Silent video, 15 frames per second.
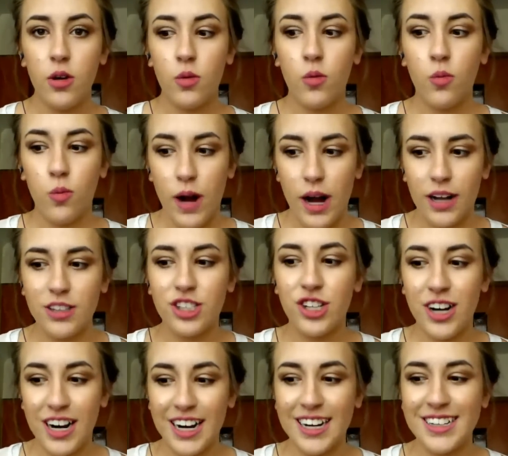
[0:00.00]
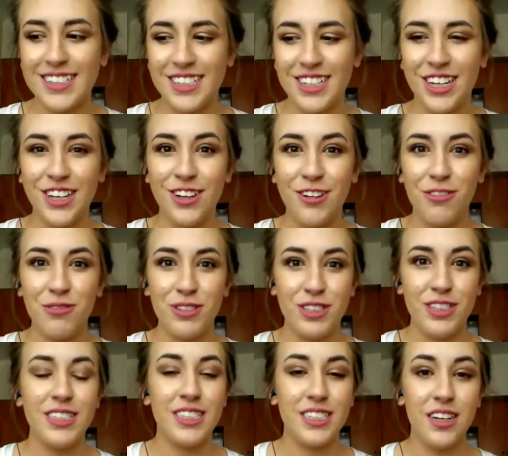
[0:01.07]
while trying to
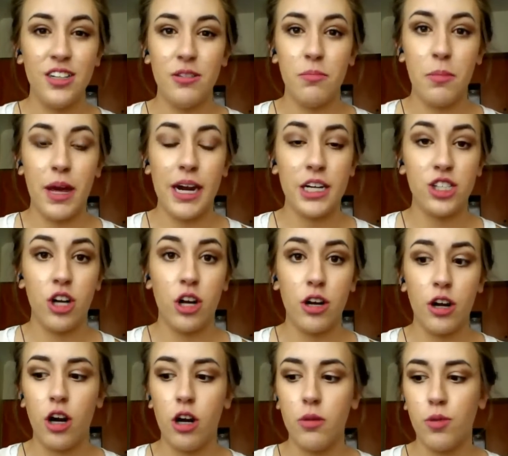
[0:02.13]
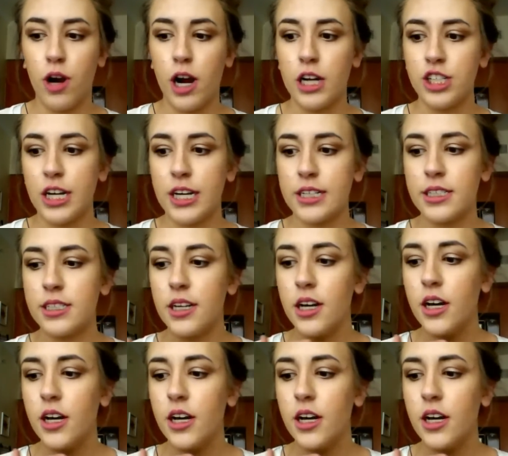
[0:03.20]
still manage all your own projects.